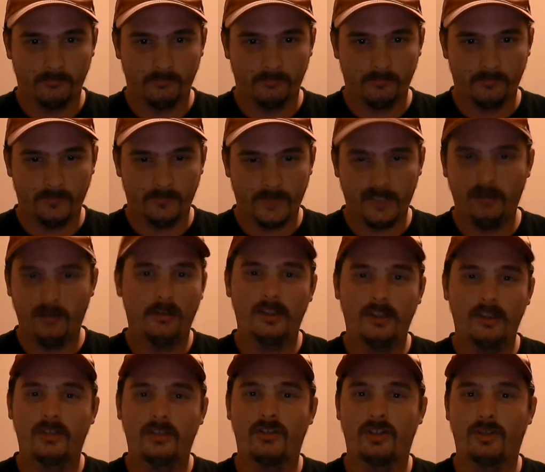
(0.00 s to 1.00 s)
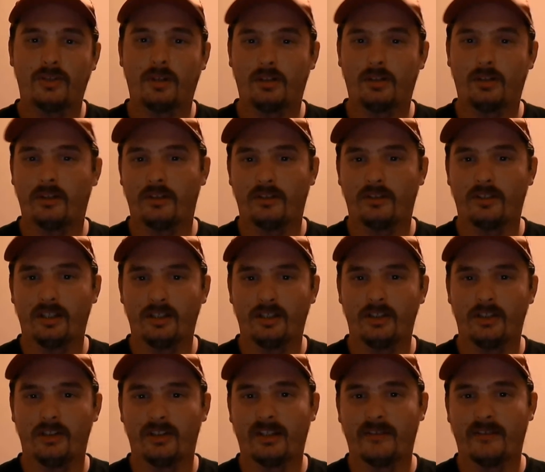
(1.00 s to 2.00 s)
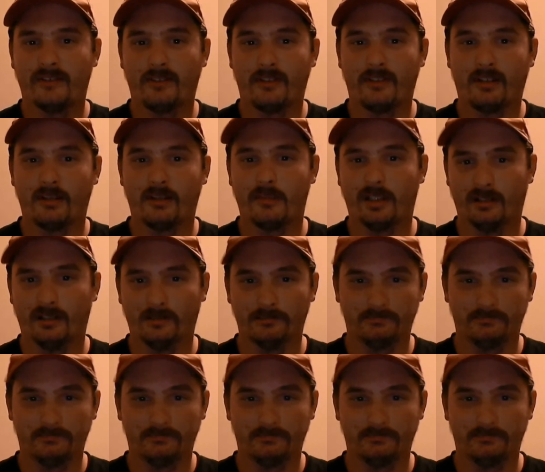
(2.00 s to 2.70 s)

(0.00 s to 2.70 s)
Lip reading: you know, it's just one of those things you just have to think about.